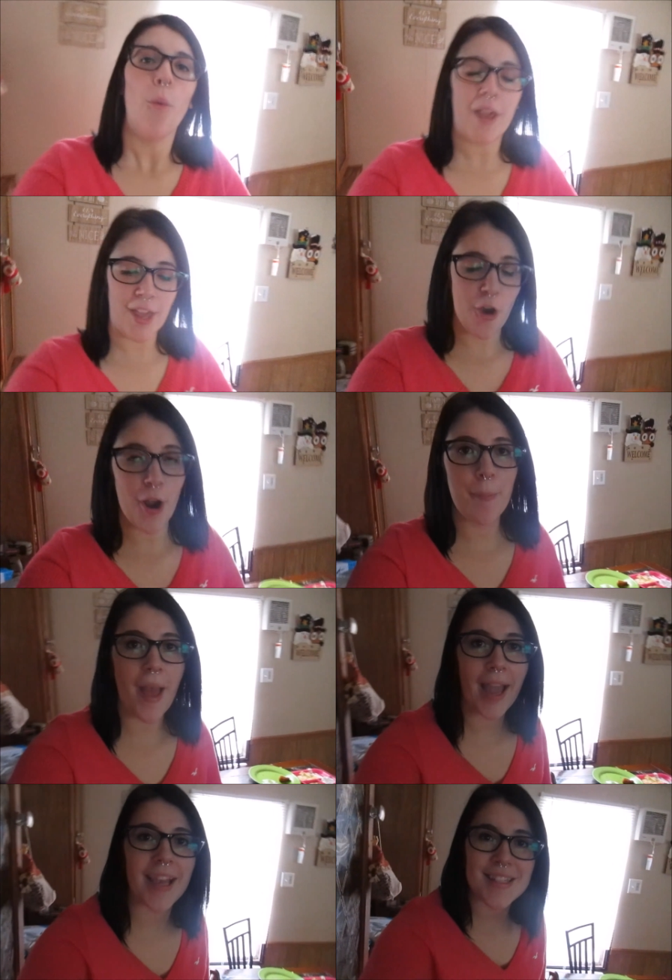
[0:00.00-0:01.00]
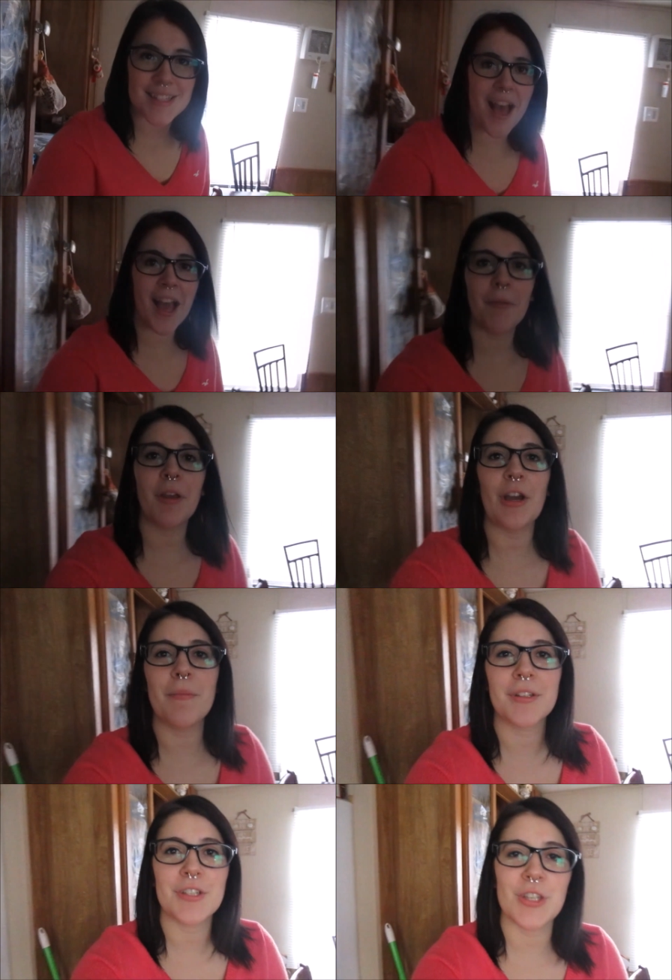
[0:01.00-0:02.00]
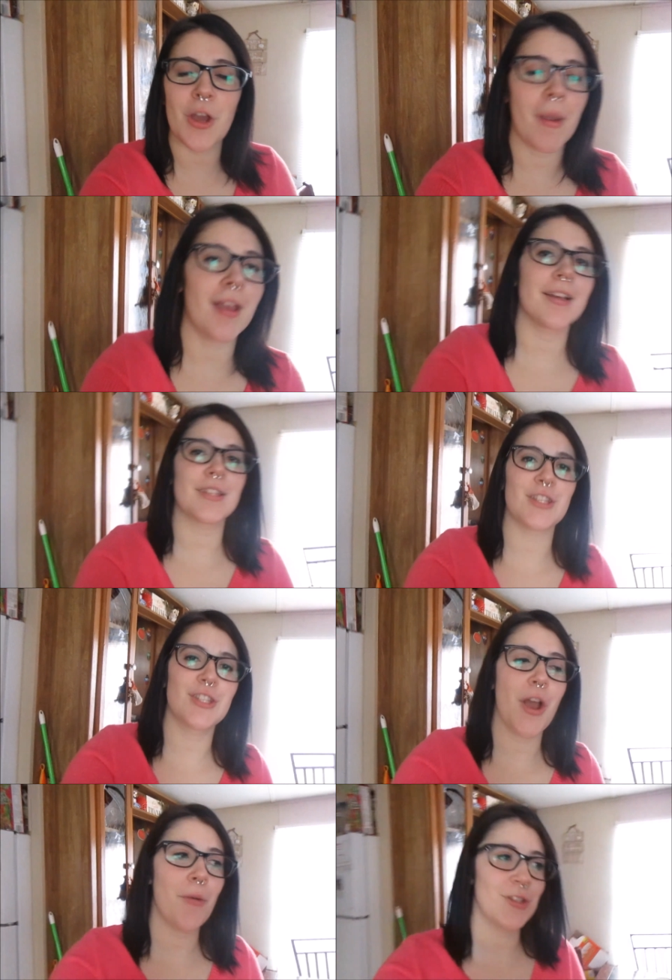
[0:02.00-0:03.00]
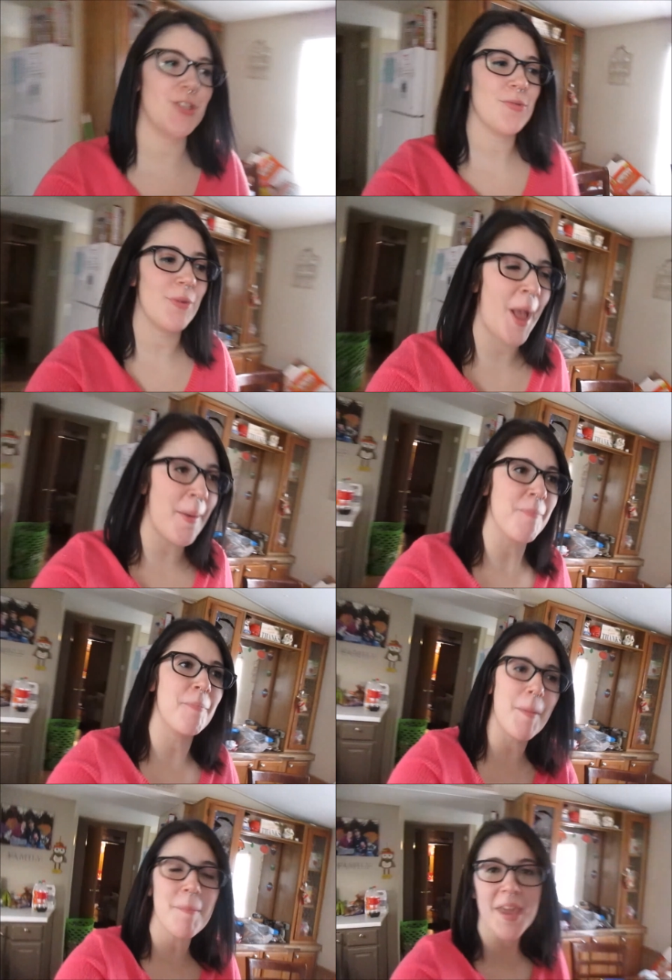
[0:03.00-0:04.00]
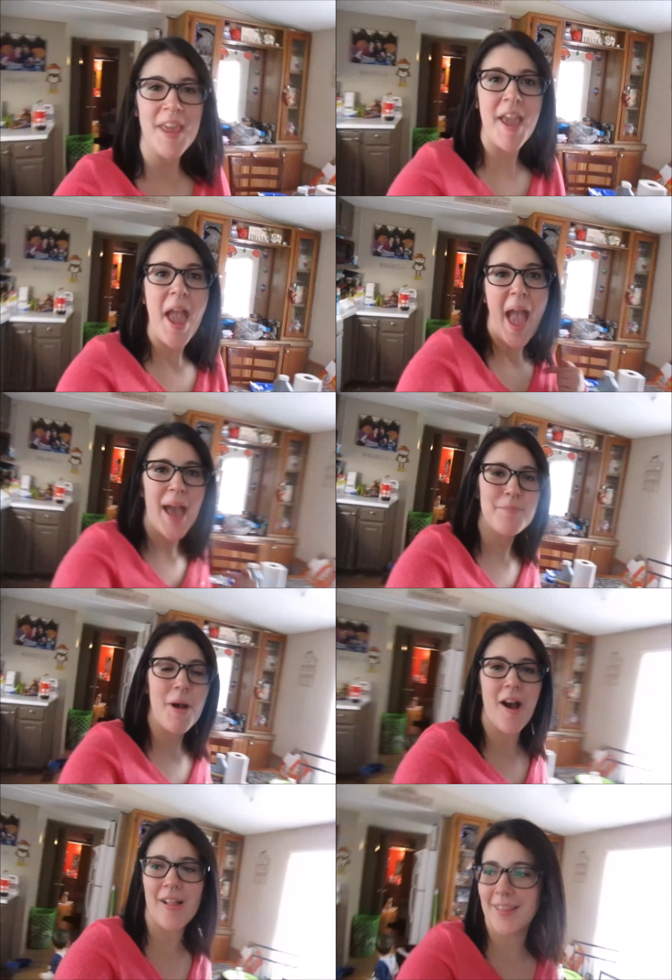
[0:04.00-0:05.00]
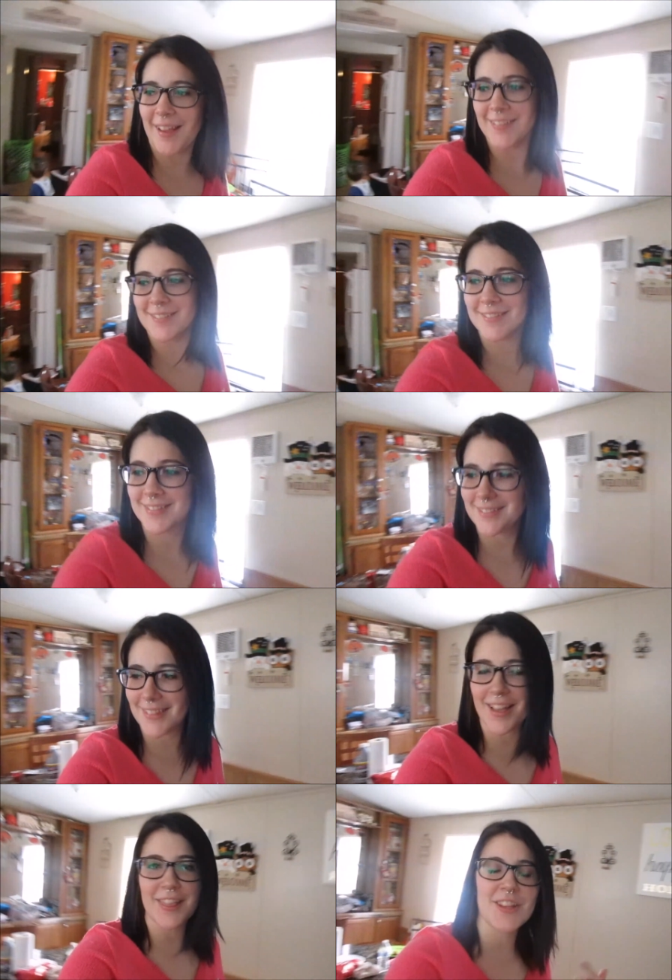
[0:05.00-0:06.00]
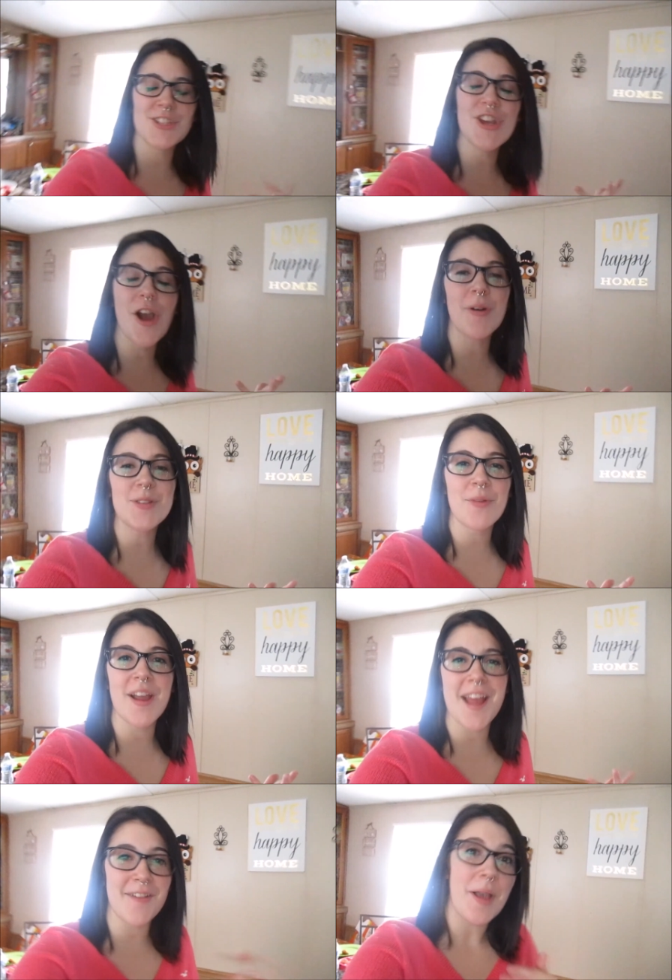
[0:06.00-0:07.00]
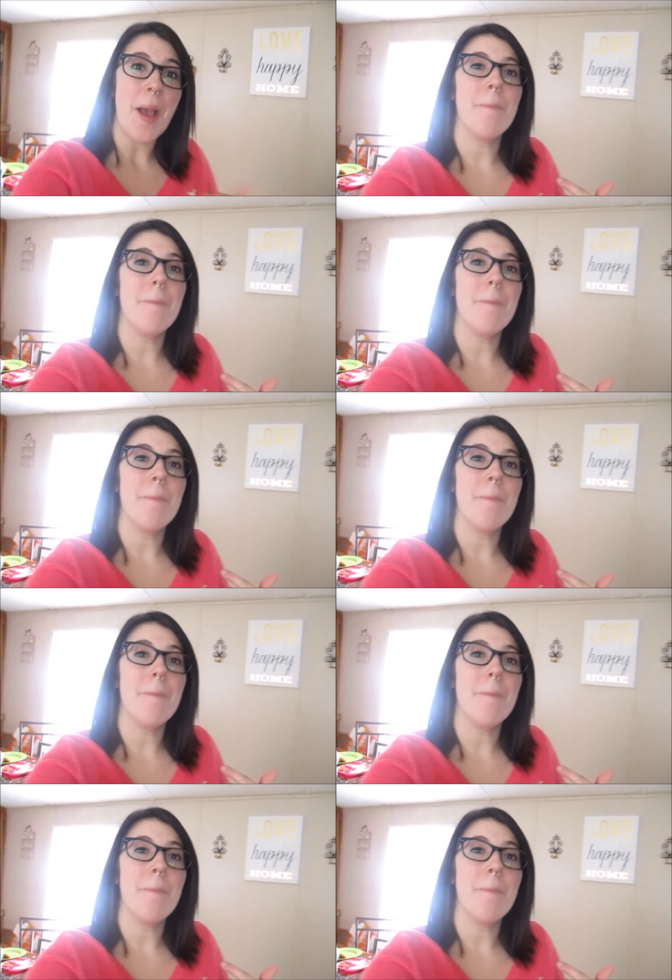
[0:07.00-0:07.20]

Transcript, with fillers: We are back inside. We couldn't build a snowman because the snow was too wet. But me and it Molly, the snow wasn't wet enough.